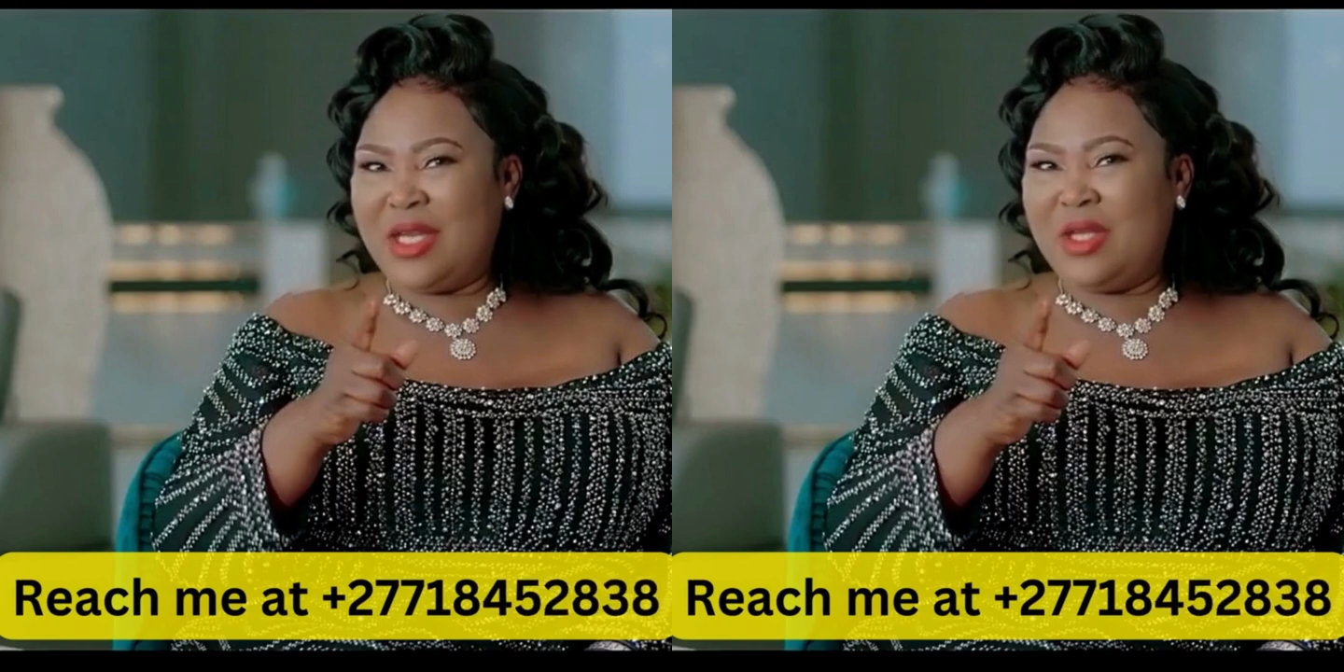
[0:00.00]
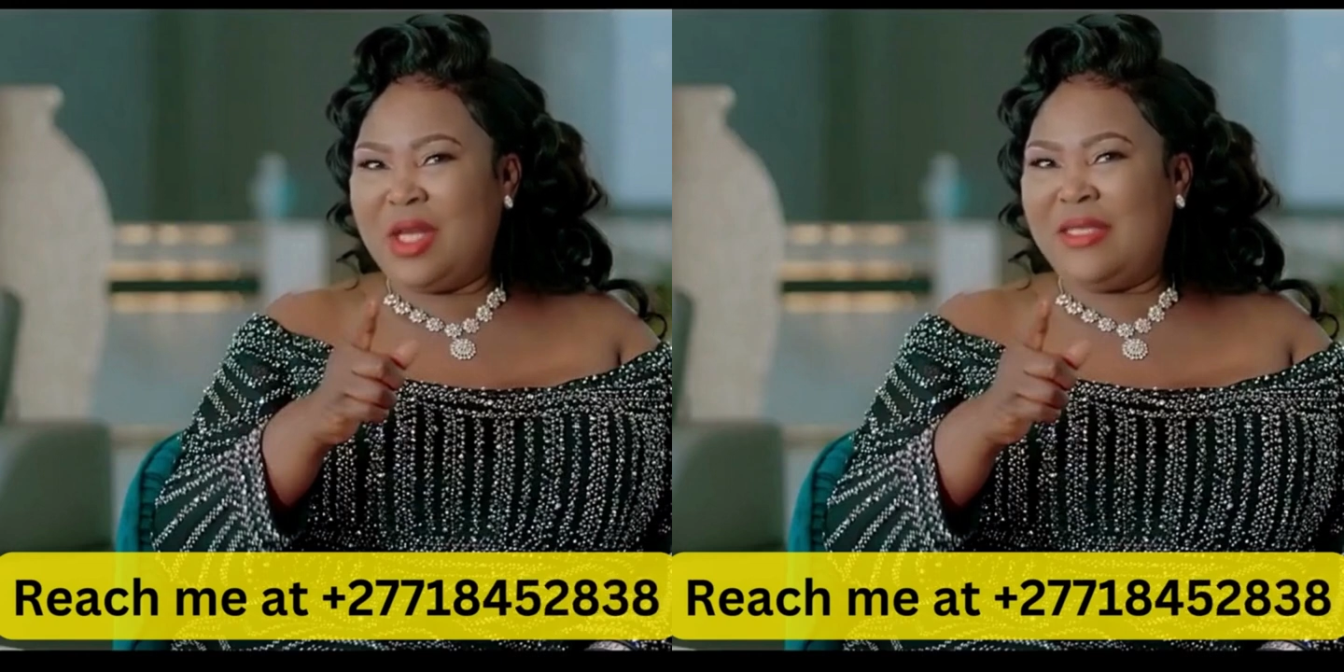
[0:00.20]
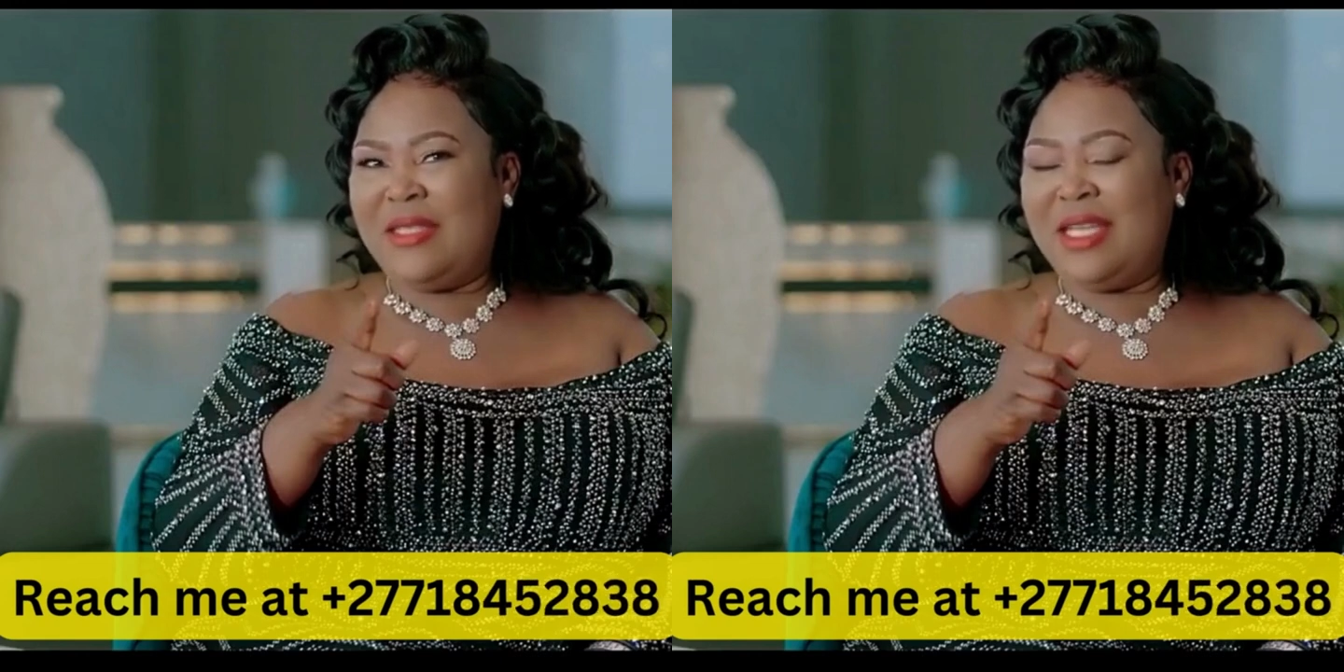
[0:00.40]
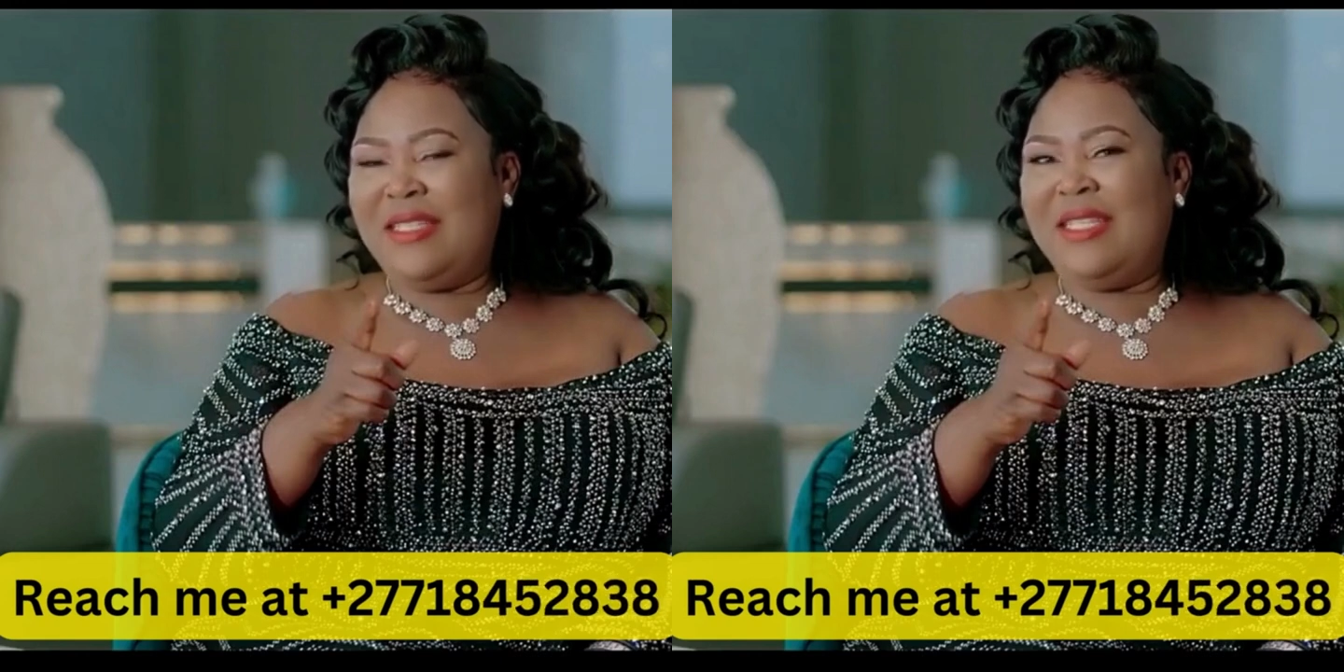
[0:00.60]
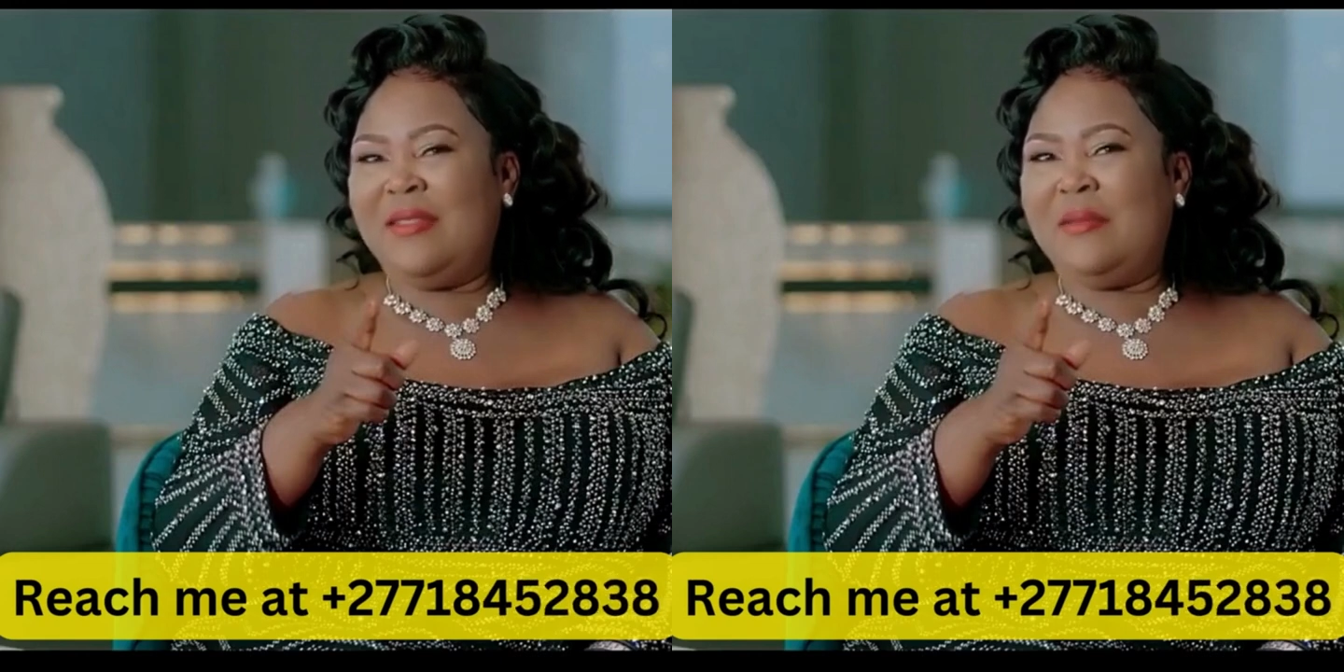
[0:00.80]
creating a
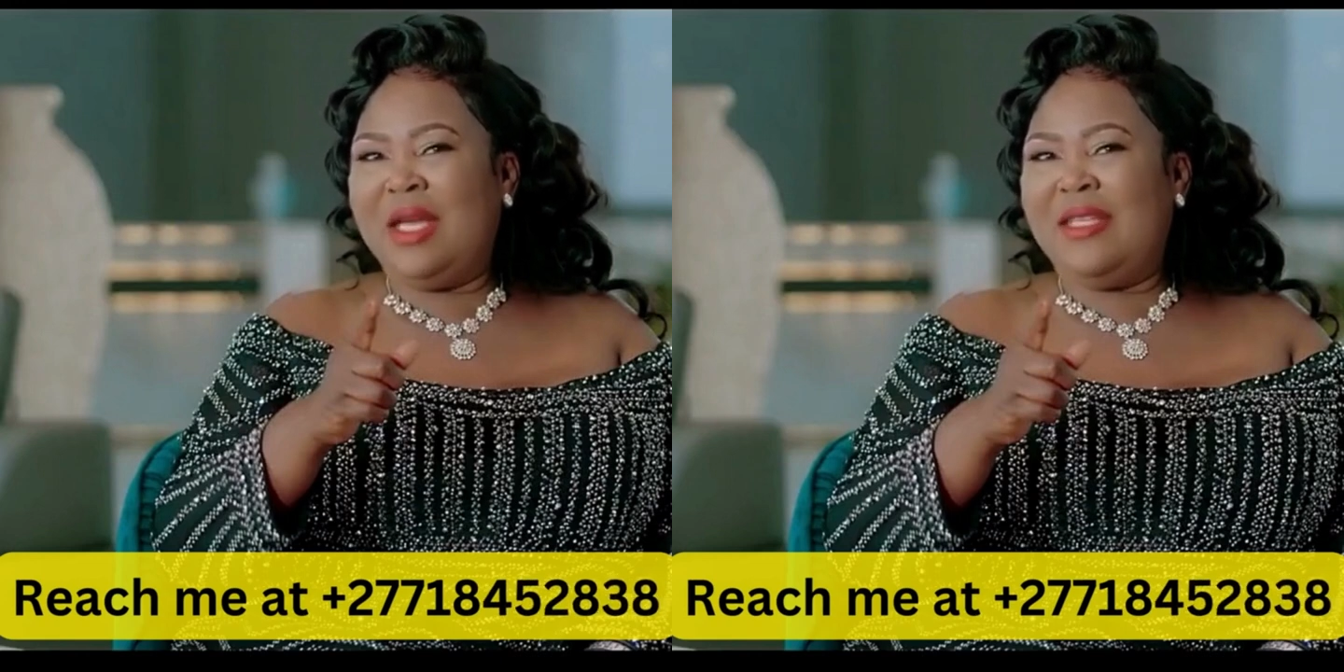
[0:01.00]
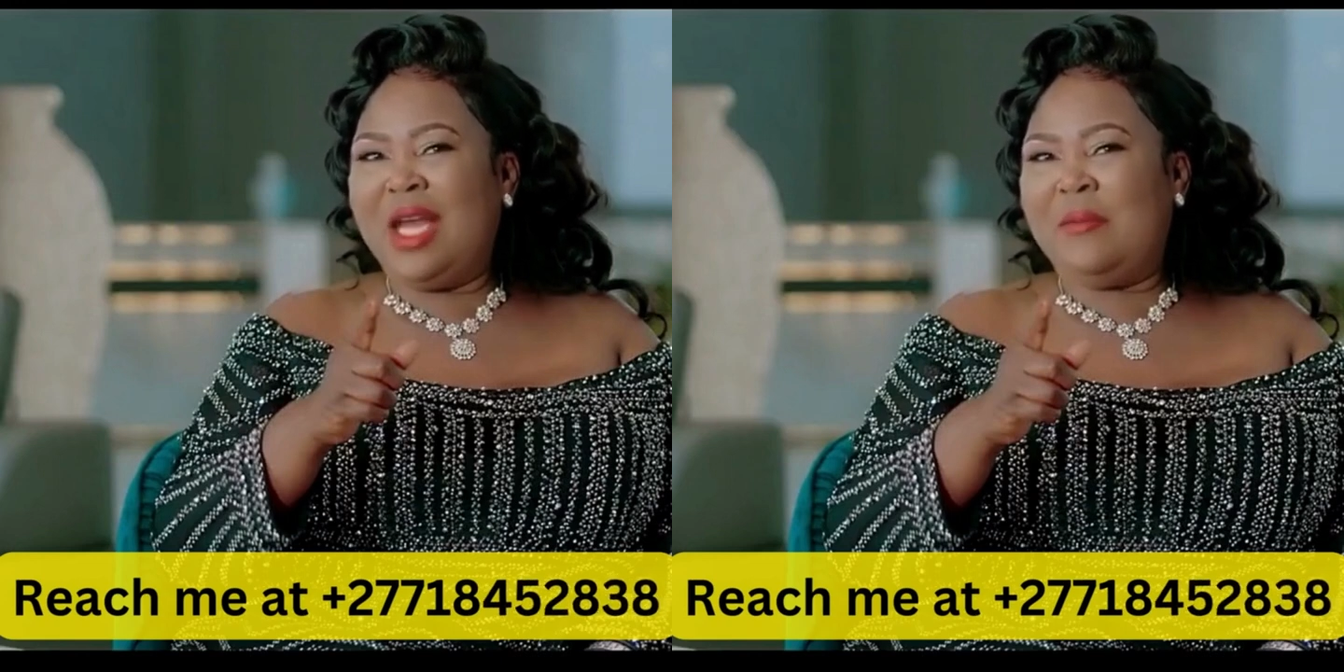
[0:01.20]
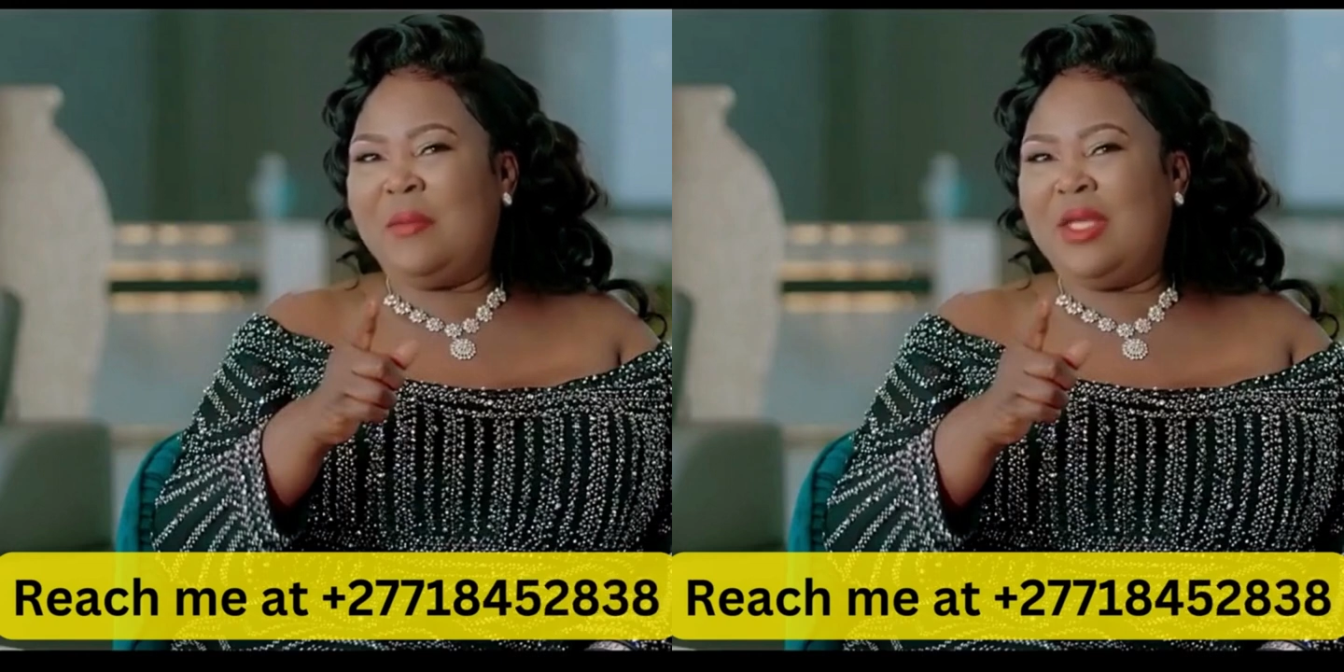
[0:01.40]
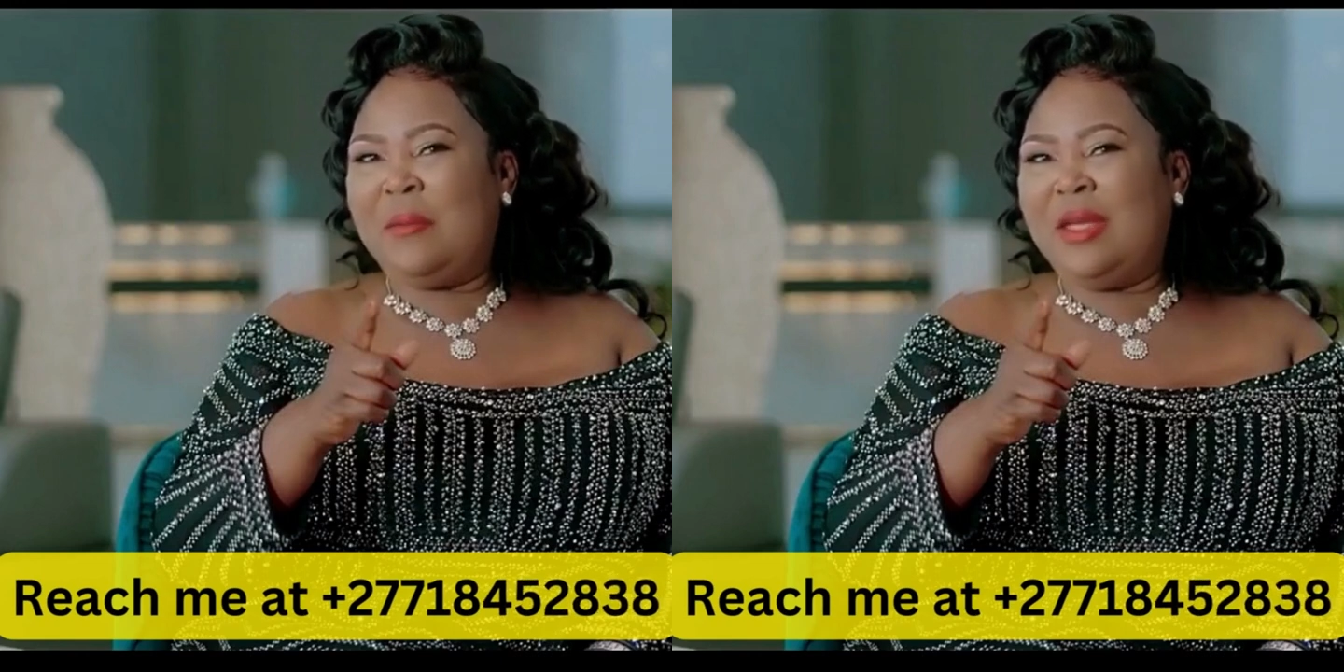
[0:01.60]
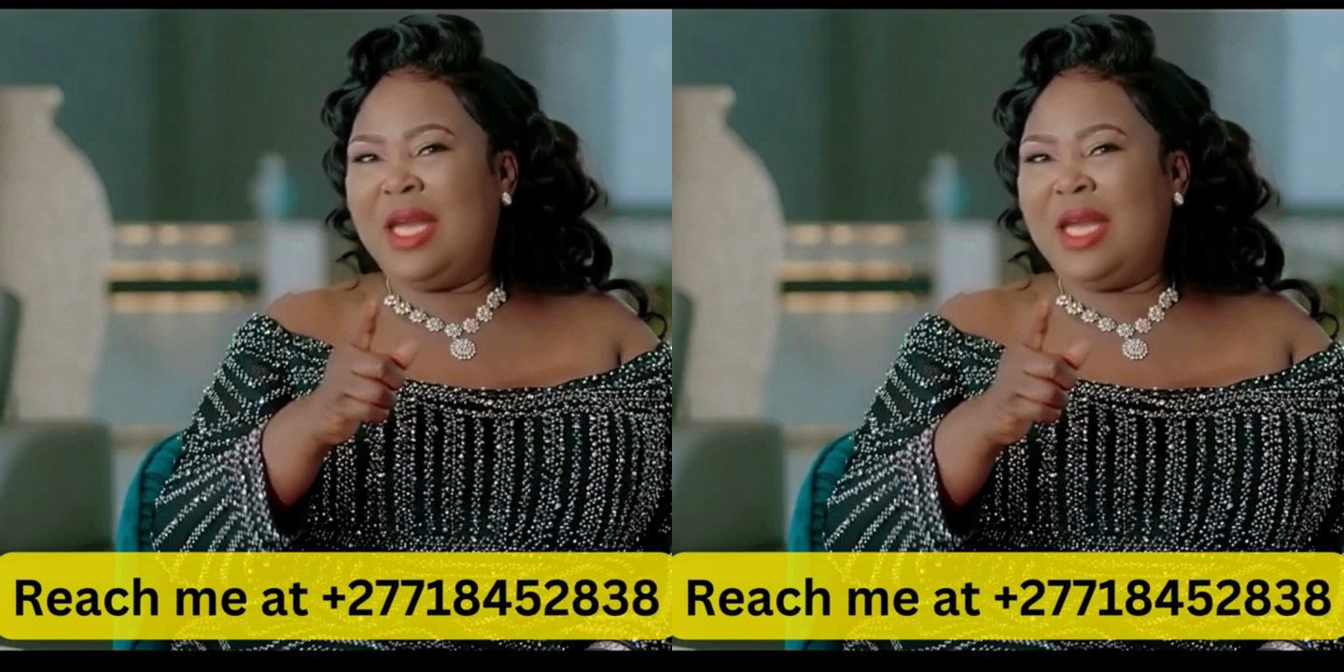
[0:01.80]
safe and comfortable